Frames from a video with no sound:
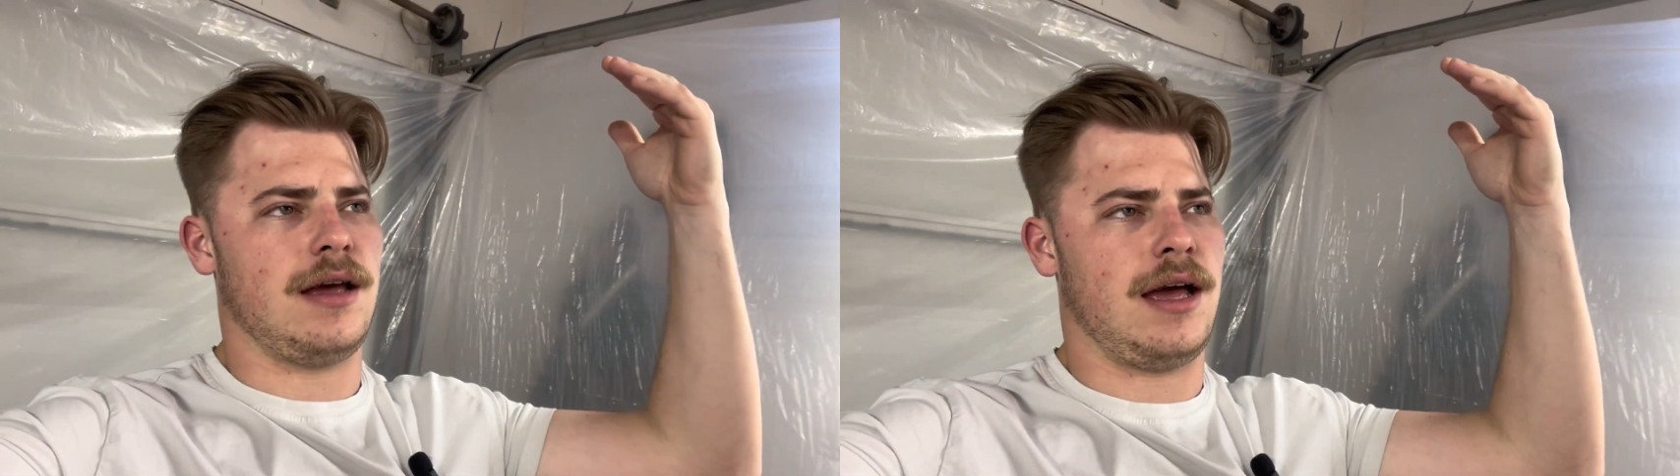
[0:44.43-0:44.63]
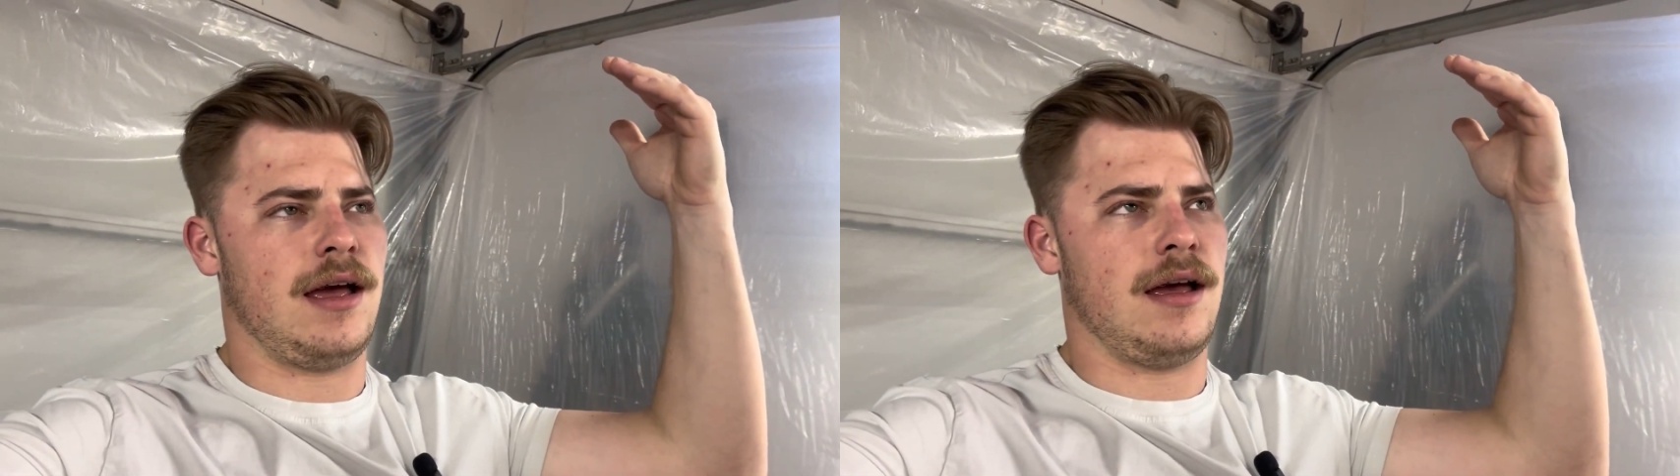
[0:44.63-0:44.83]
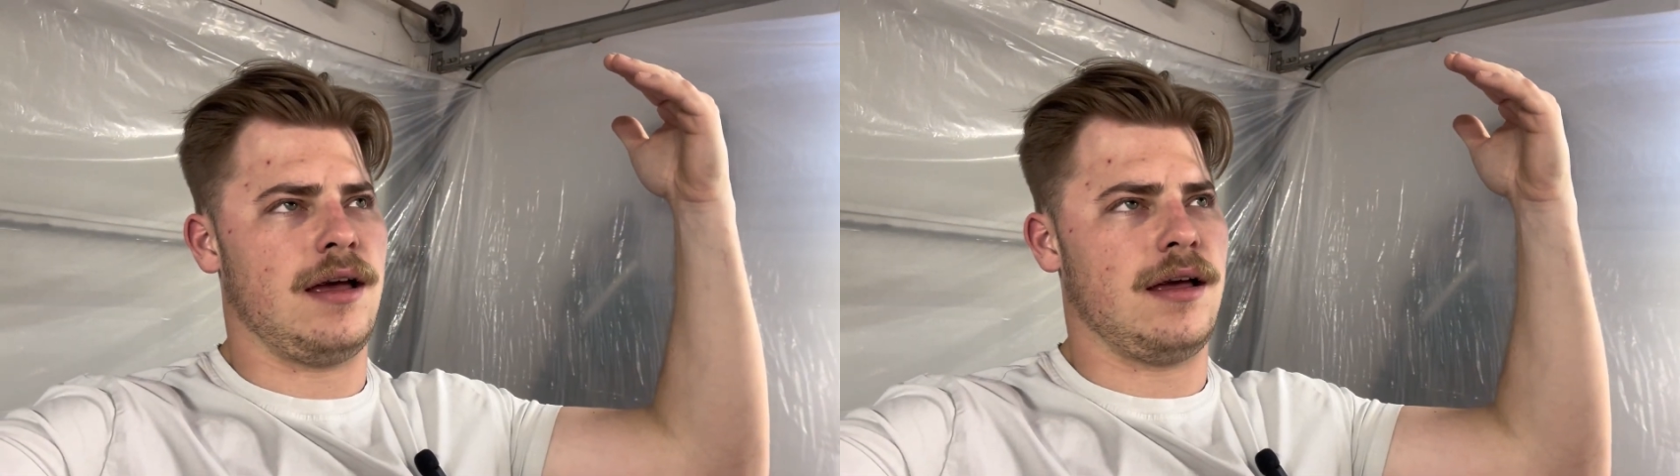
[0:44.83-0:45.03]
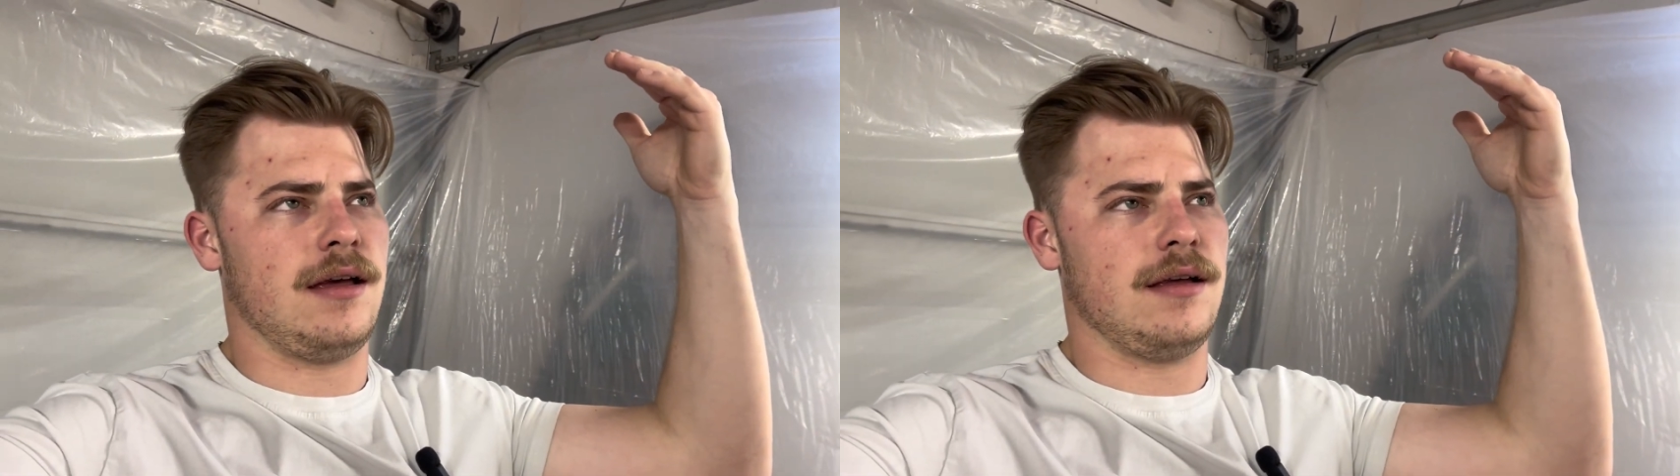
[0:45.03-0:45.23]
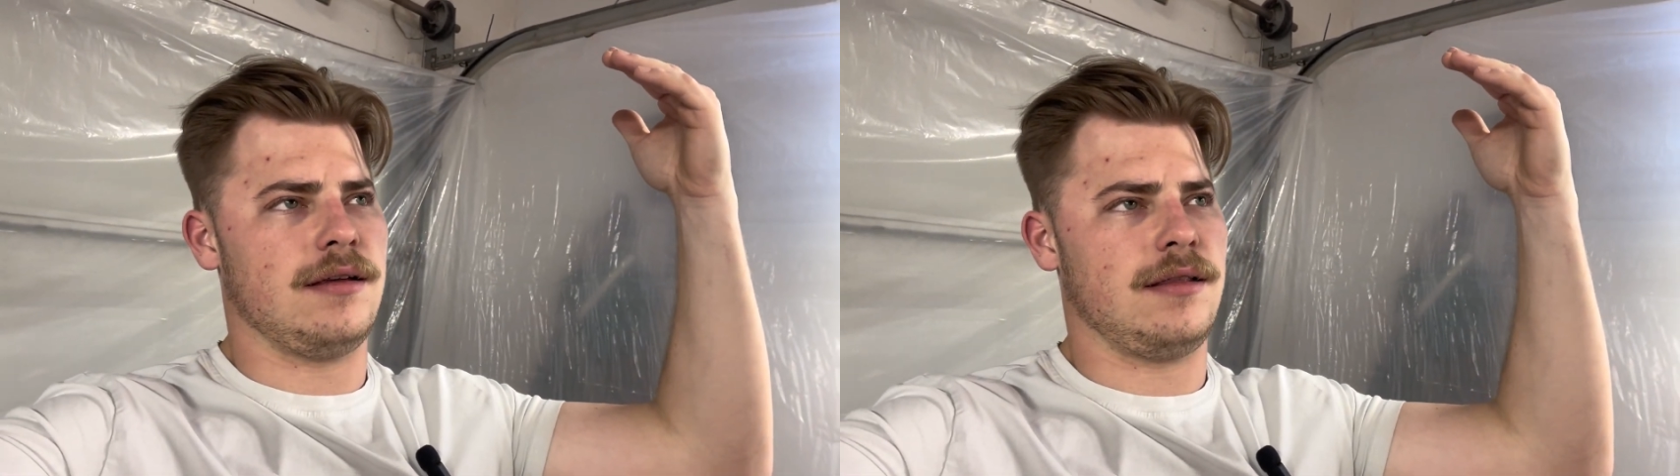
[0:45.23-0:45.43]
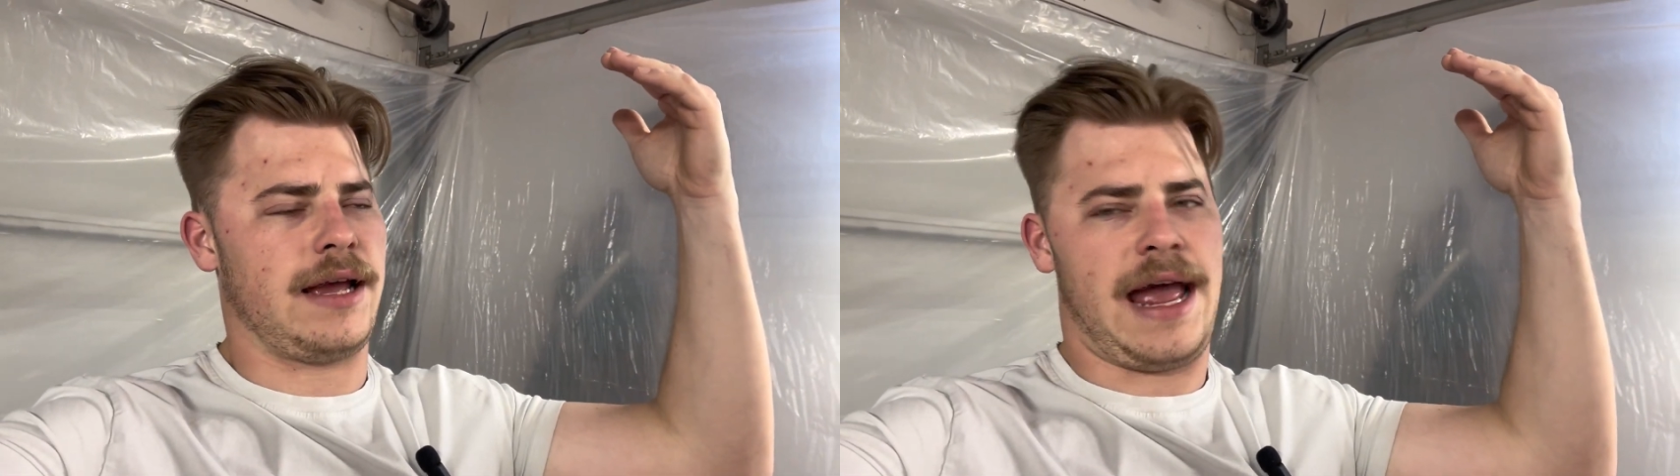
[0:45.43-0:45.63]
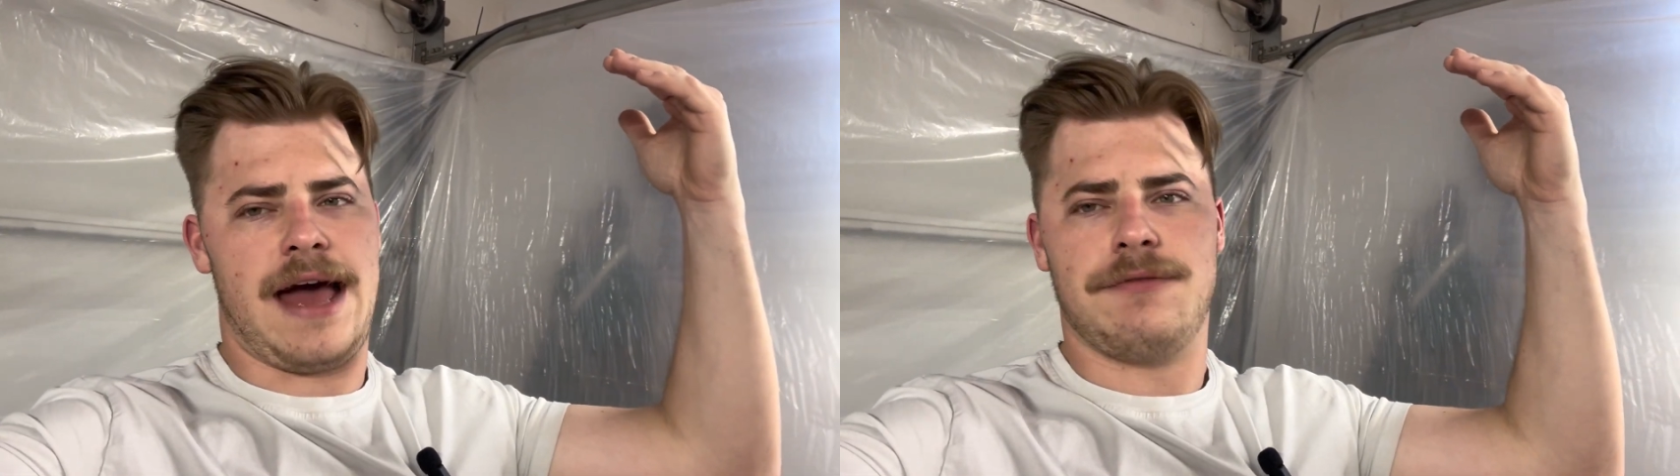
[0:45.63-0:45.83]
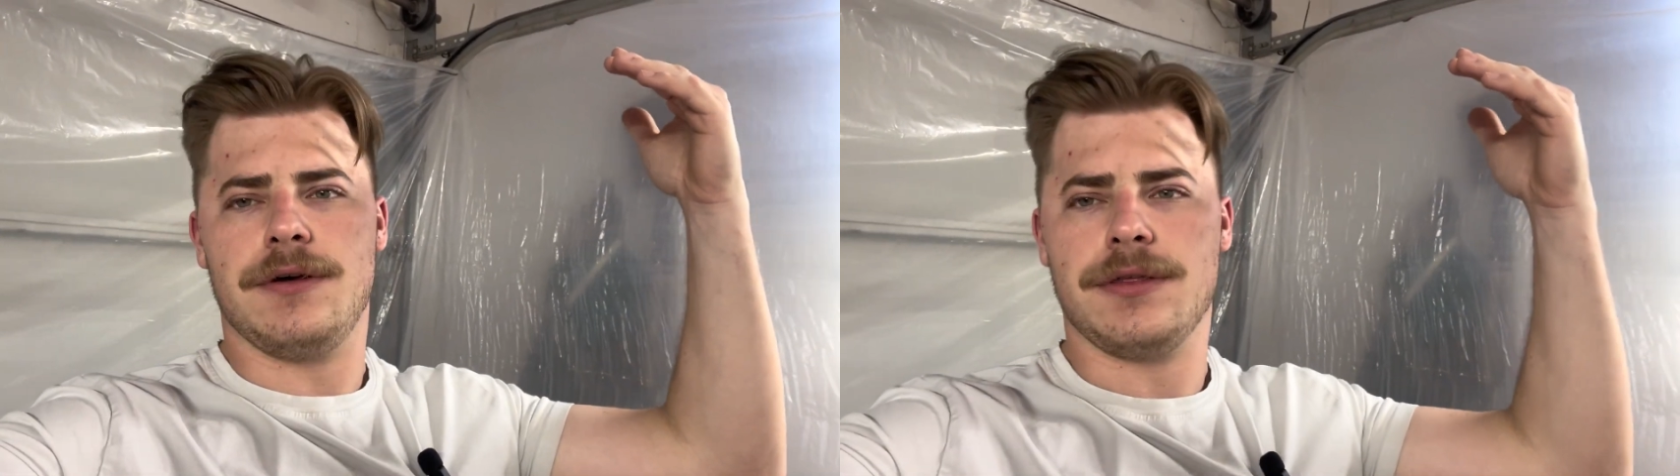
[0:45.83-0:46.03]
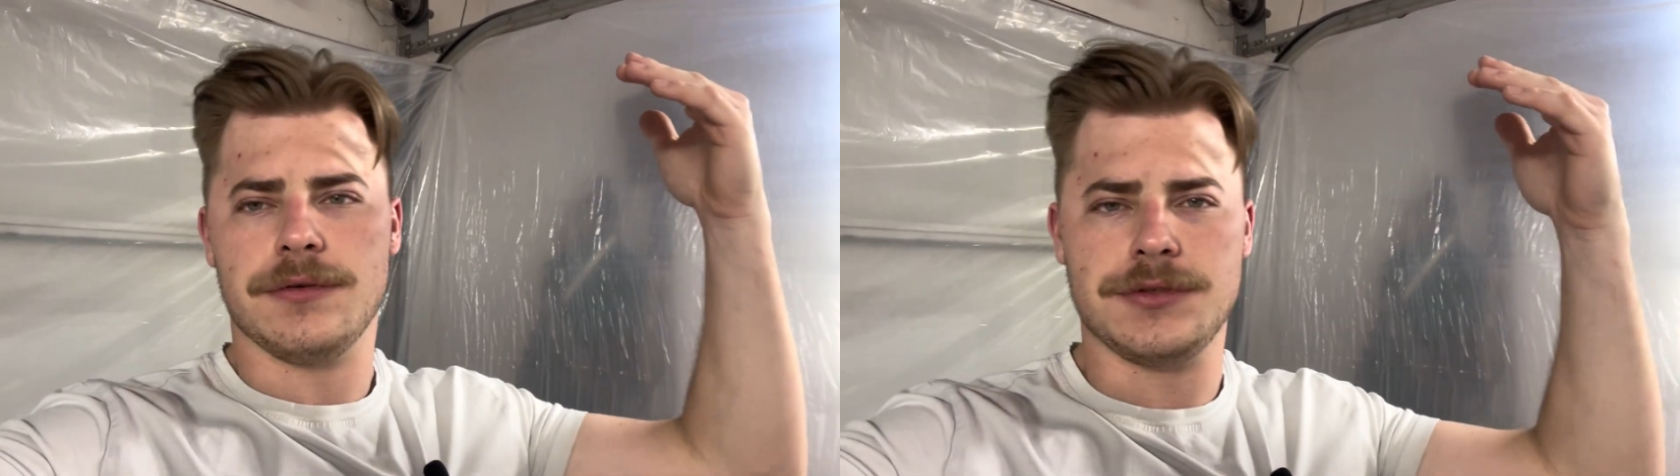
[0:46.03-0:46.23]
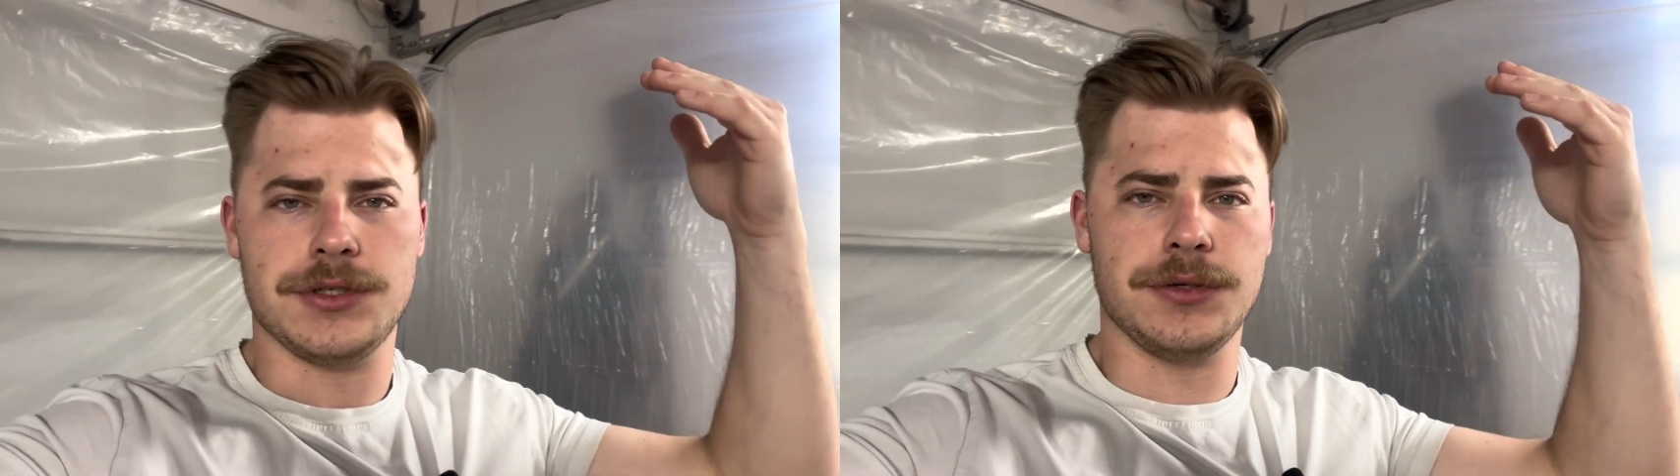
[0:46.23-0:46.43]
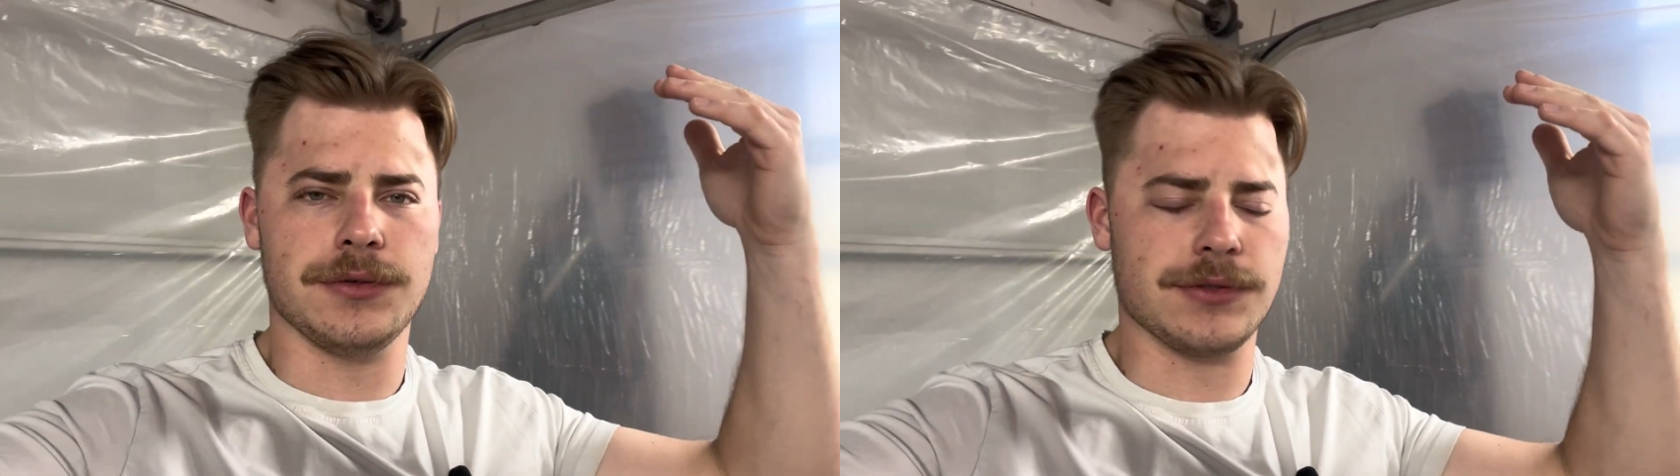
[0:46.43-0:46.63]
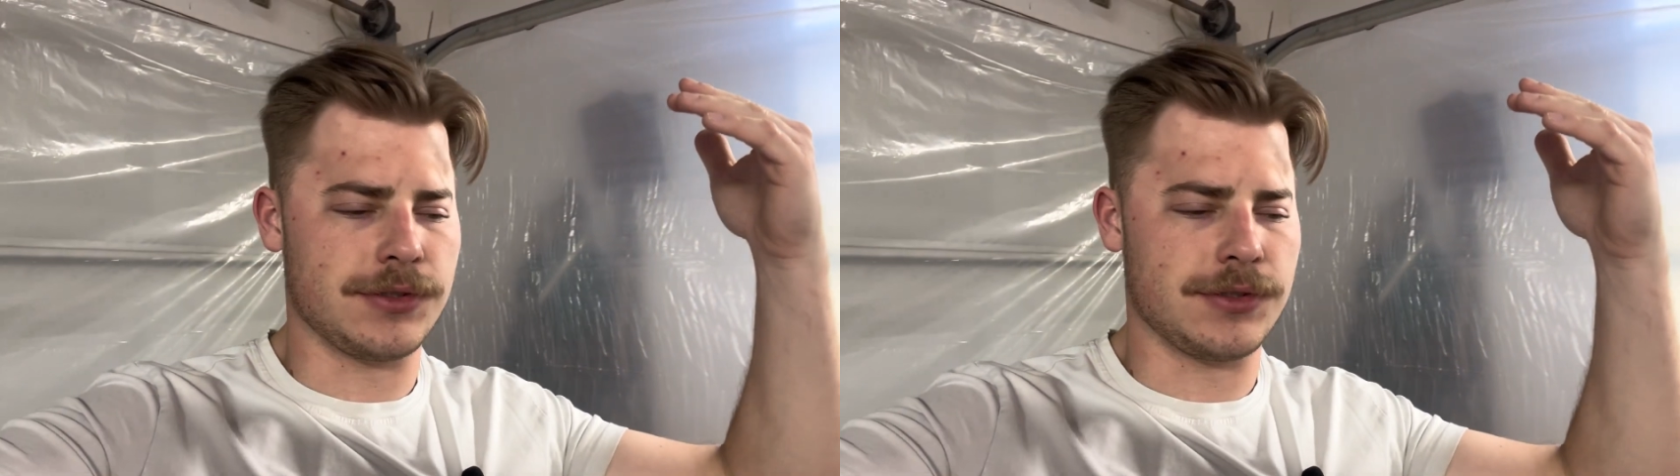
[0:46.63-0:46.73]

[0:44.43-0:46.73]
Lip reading: like halfway through June.